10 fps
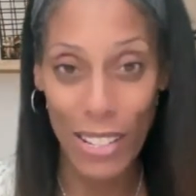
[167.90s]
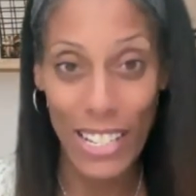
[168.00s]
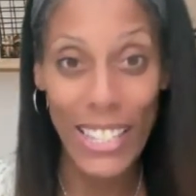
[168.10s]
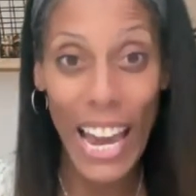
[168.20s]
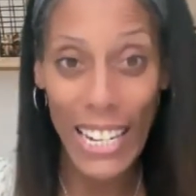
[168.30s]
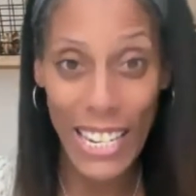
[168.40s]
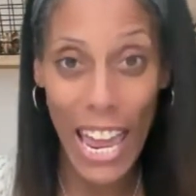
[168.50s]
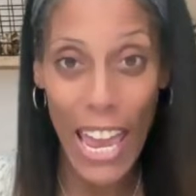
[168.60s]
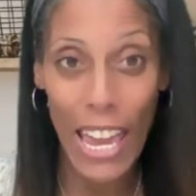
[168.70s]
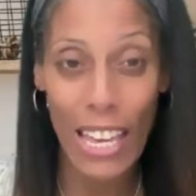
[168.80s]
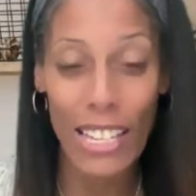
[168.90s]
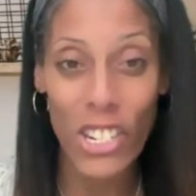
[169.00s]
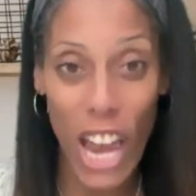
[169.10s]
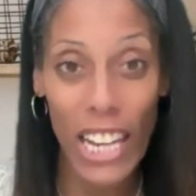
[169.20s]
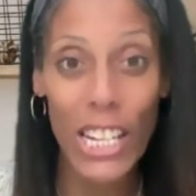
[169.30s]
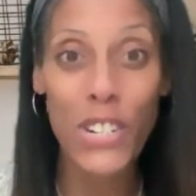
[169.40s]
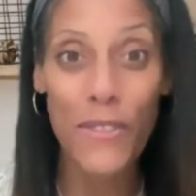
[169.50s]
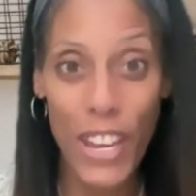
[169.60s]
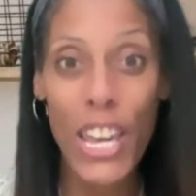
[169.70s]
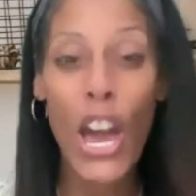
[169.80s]
90-day challenge
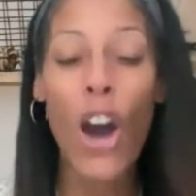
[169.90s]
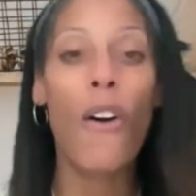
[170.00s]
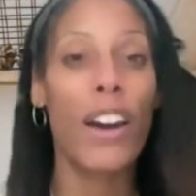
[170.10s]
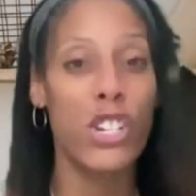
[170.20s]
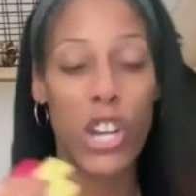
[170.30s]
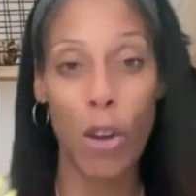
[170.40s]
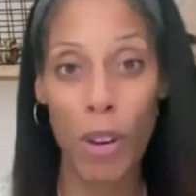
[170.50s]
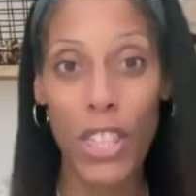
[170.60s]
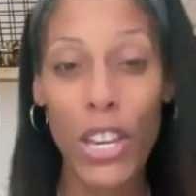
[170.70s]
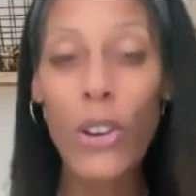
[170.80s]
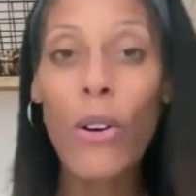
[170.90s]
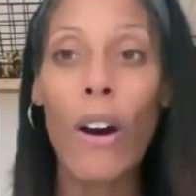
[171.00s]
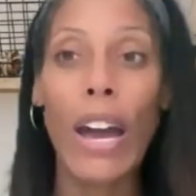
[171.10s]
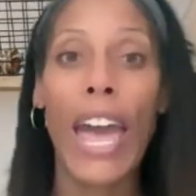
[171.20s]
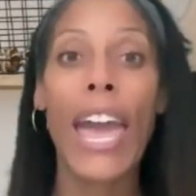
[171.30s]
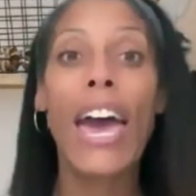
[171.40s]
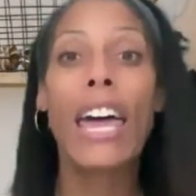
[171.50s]
video and share with you. Okay.